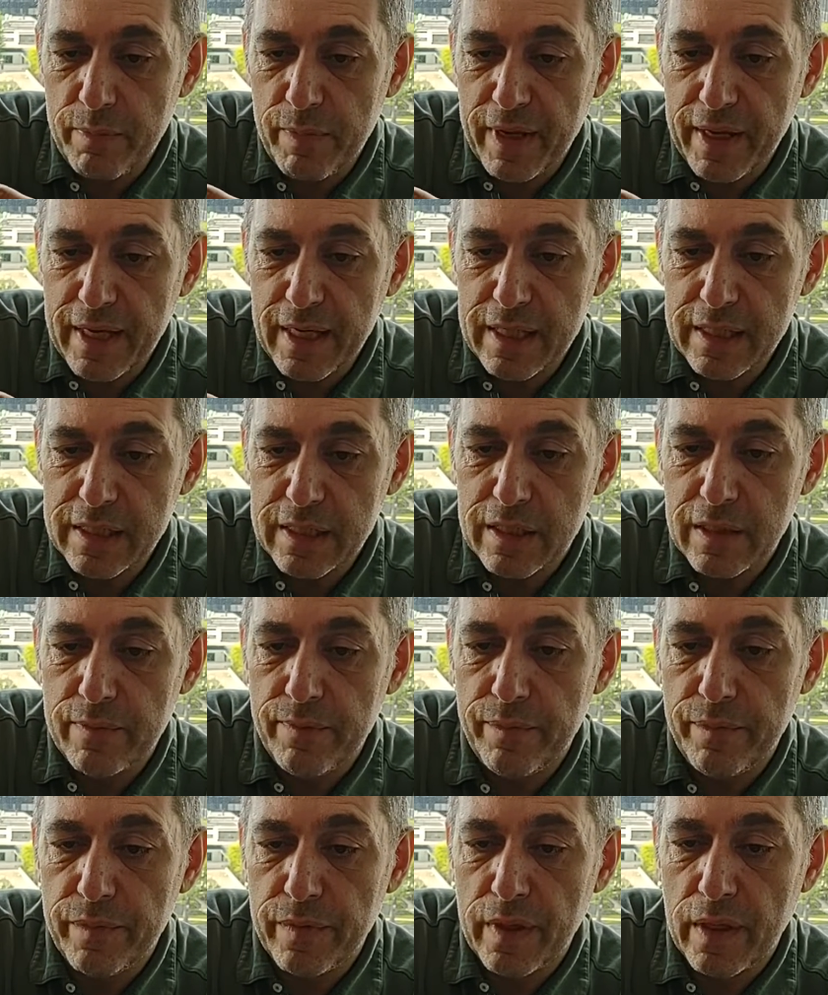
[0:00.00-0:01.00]
Because
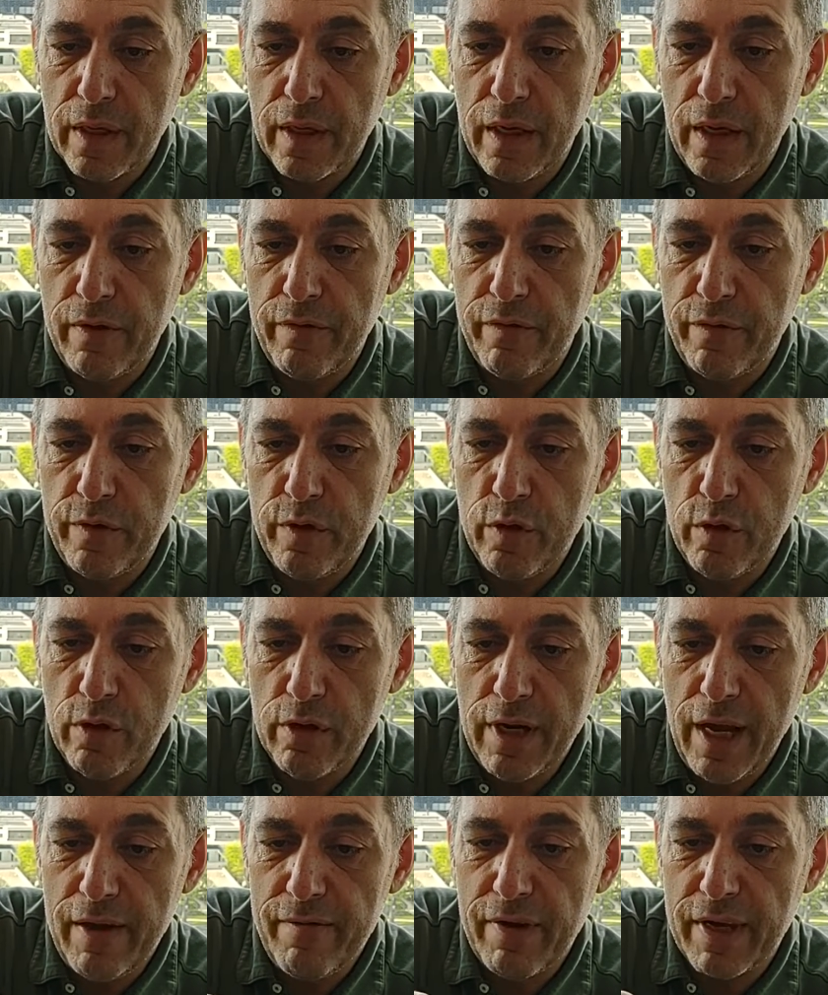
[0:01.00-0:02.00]
if you
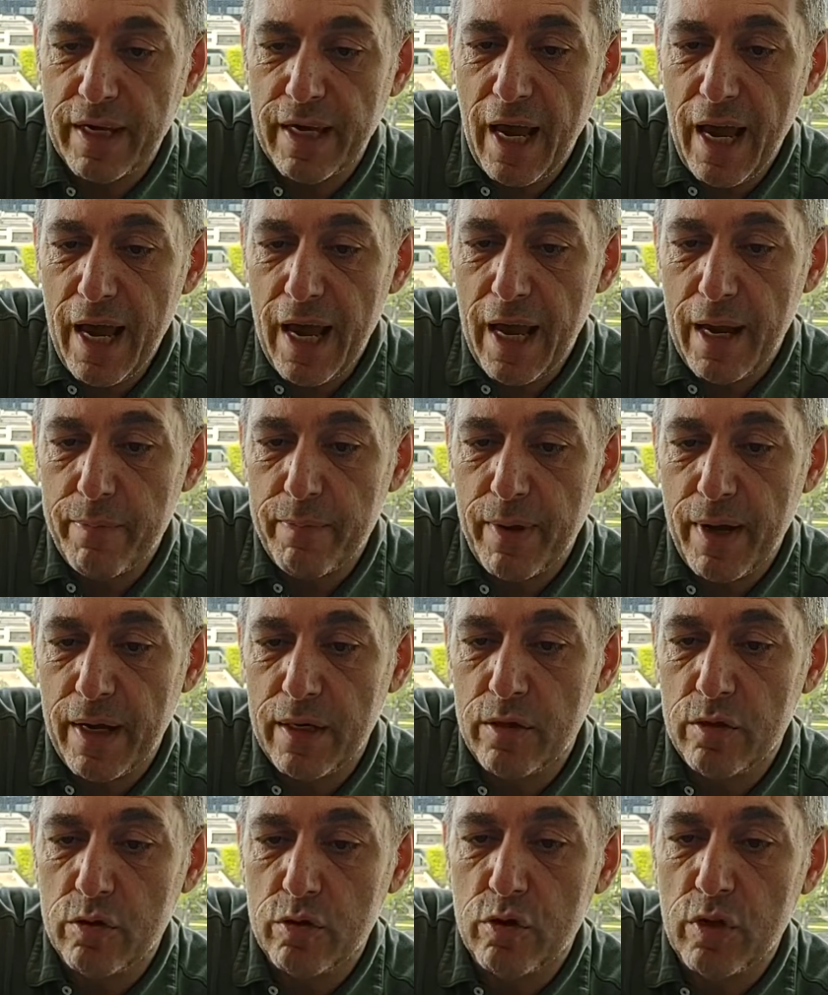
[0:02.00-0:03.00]
don't have a cap
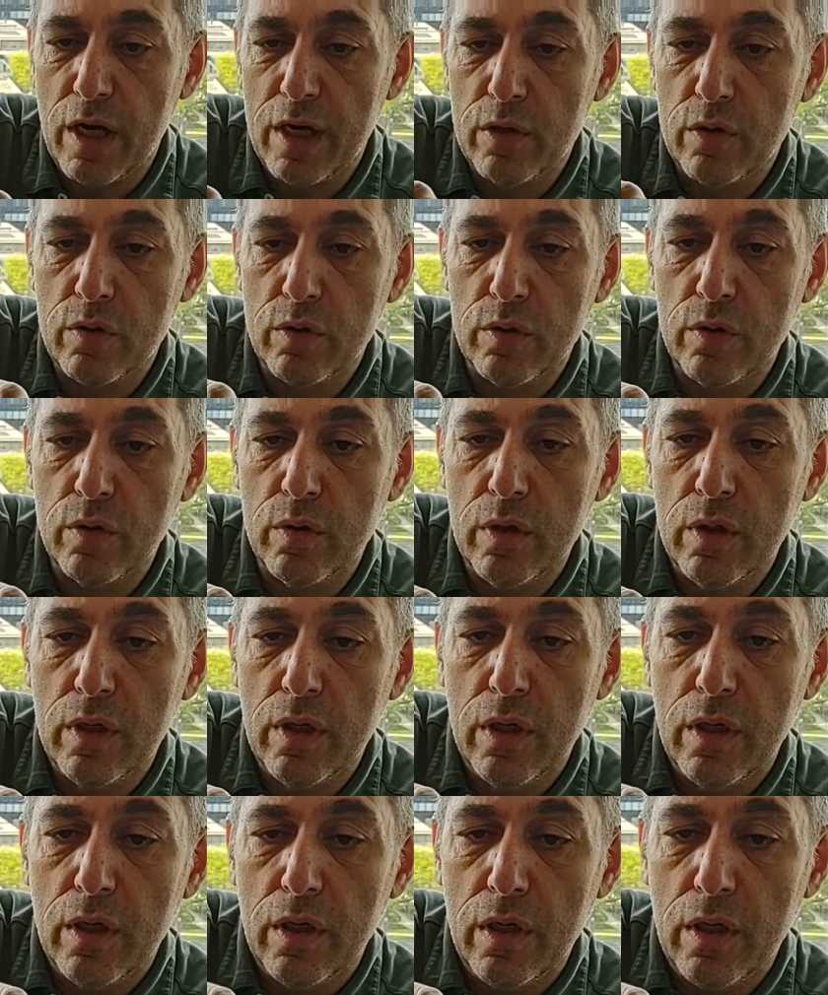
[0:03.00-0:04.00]
and you try to,
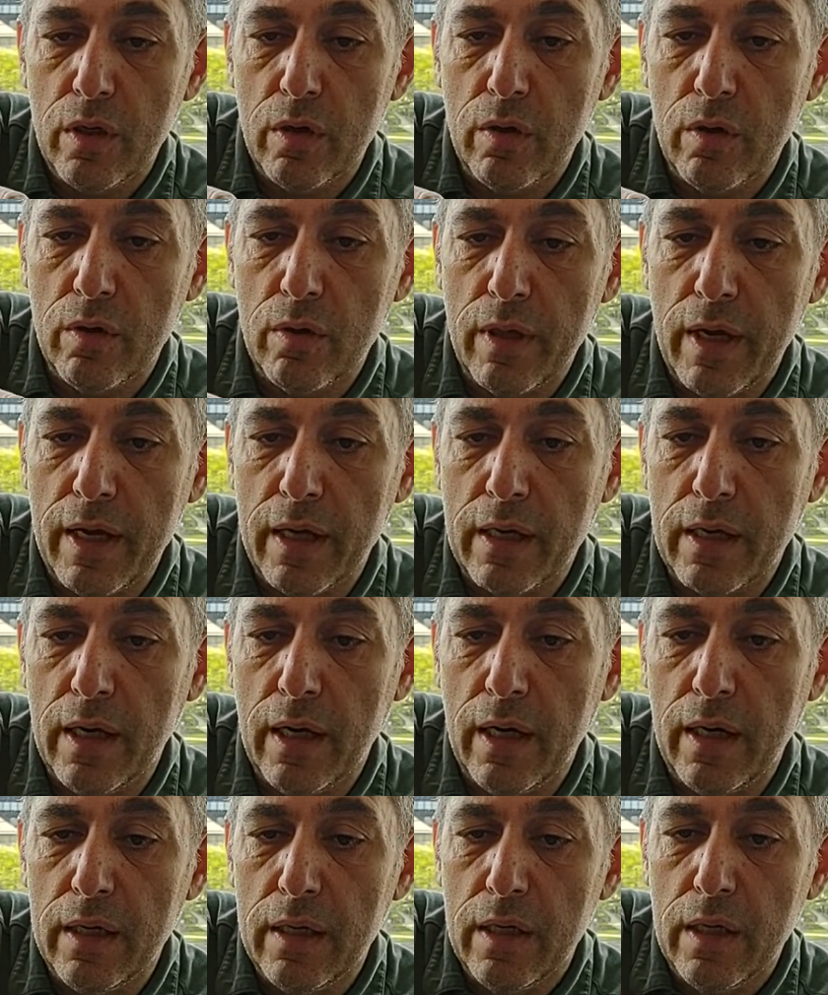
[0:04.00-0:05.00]

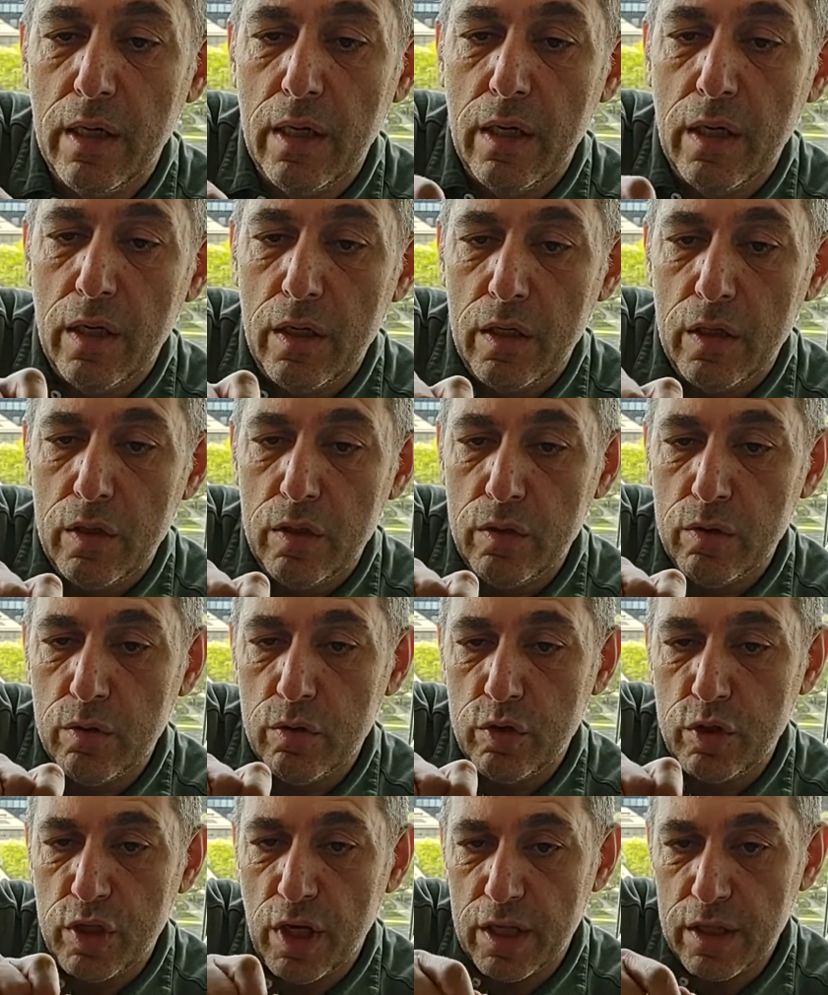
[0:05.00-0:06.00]

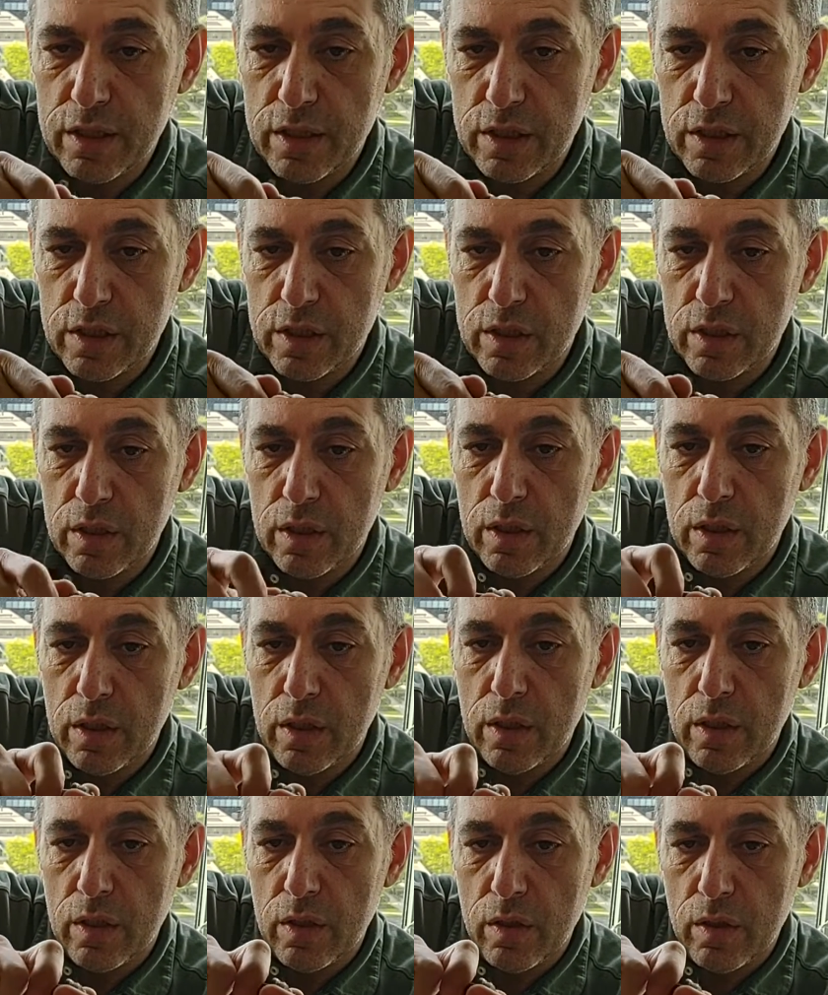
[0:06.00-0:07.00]
you shut this
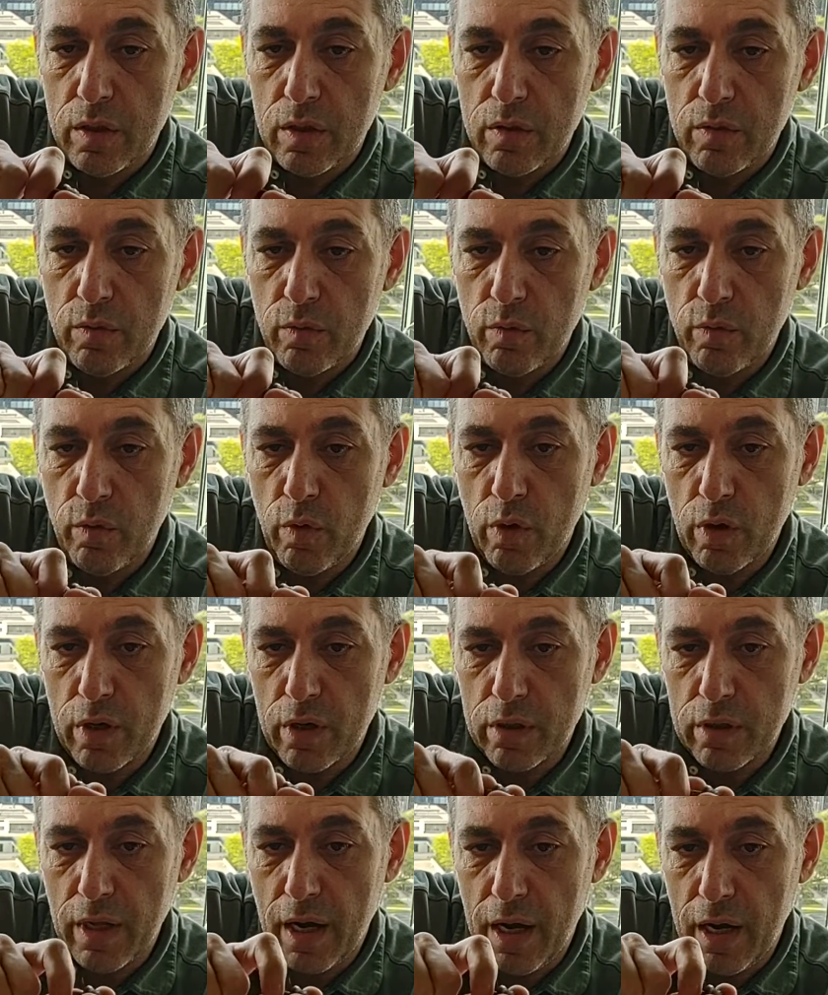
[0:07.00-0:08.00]

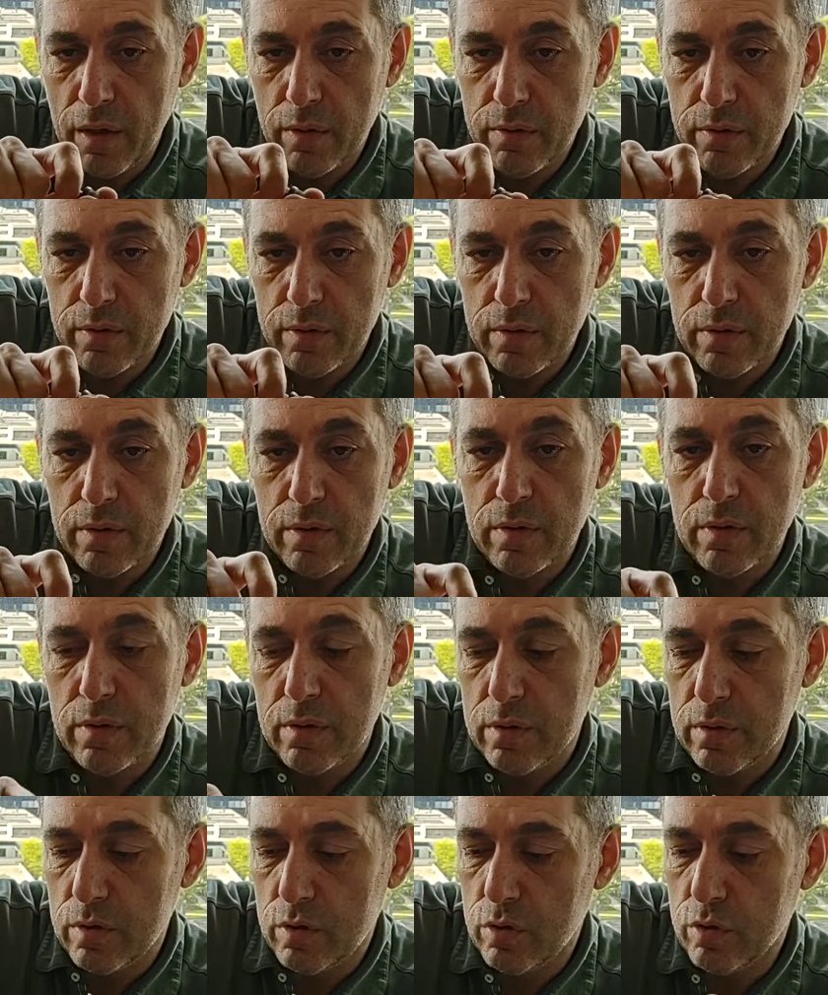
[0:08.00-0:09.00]
water down
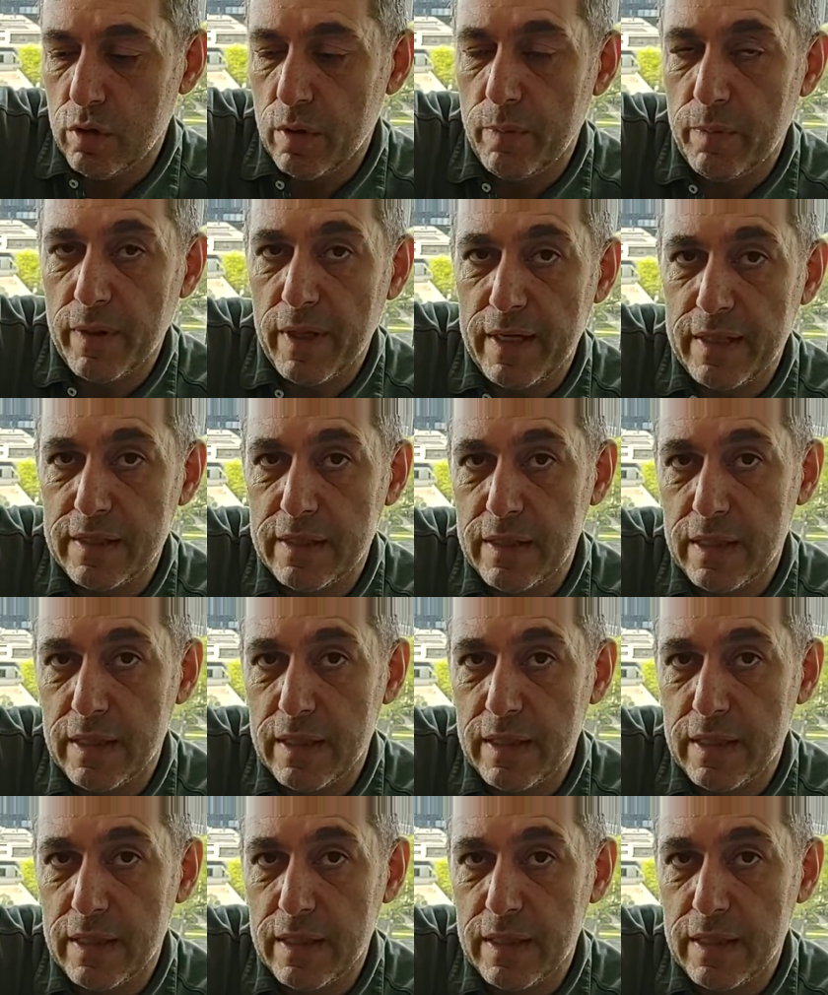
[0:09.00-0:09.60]
to replace